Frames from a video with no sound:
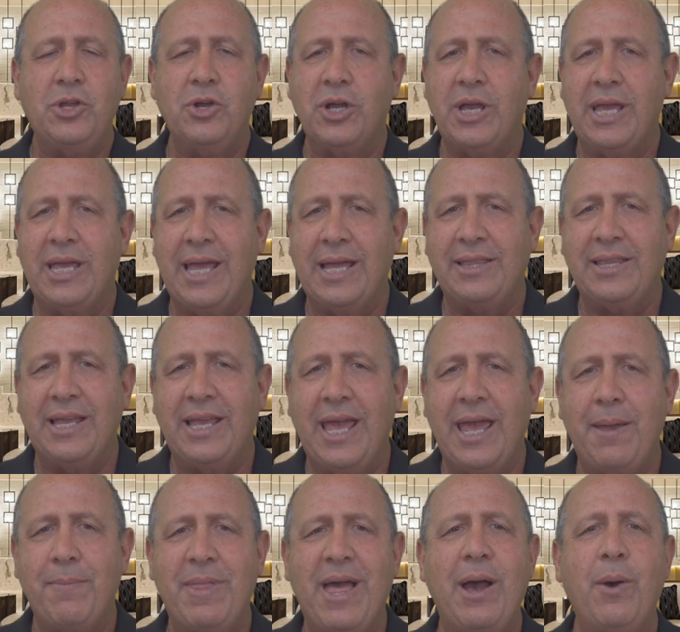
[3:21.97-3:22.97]
You could get the
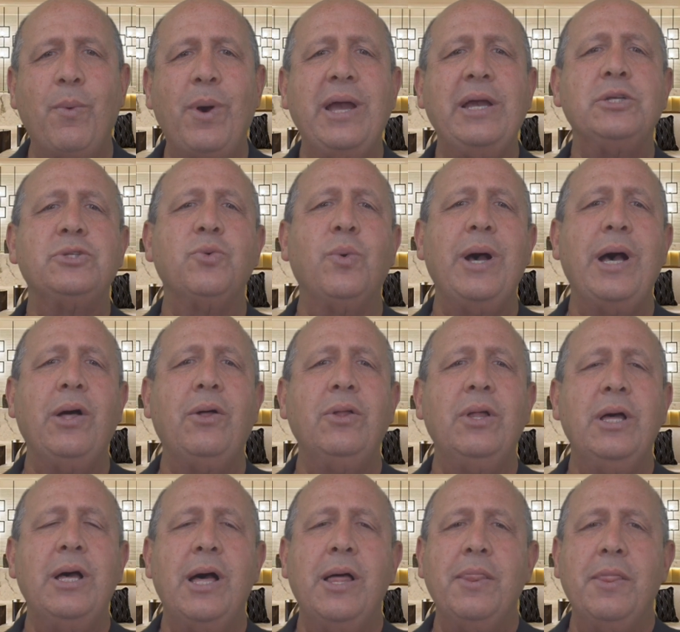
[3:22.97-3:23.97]
game that way as well.